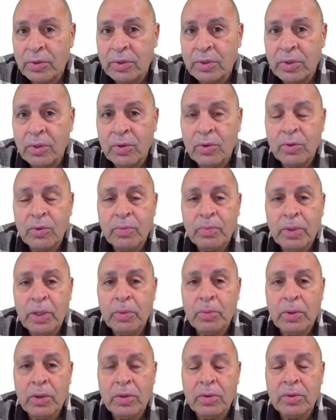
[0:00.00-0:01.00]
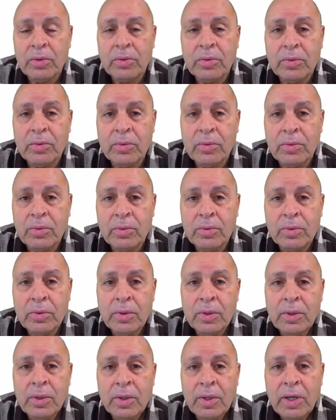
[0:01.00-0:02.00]
So people who
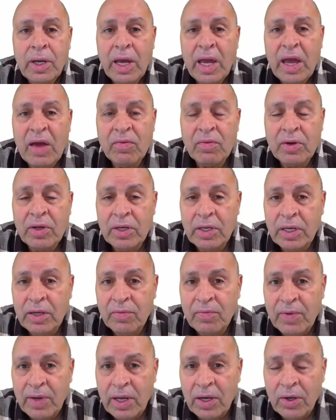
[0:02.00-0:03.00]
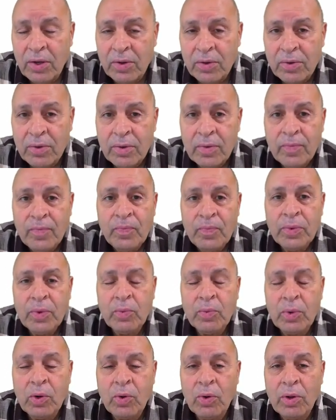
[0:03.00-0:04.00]
have kidney failure,
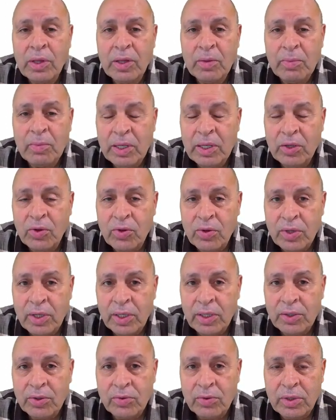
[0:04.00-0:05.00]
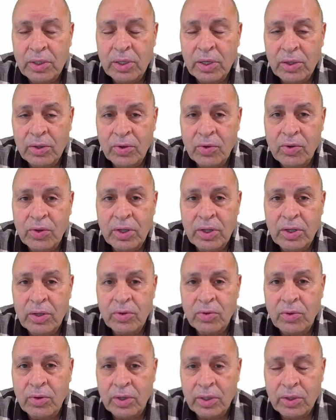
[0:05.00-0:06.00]
we call them end-stage renal
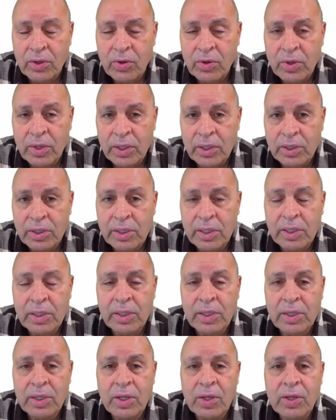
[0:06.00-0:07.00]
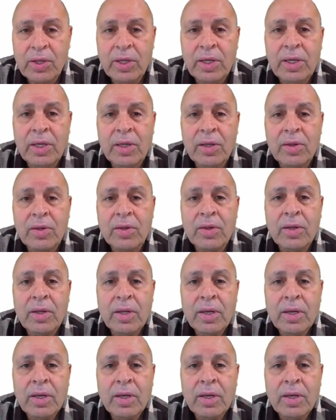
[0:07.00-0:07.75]
disease or end-stage kidney disease.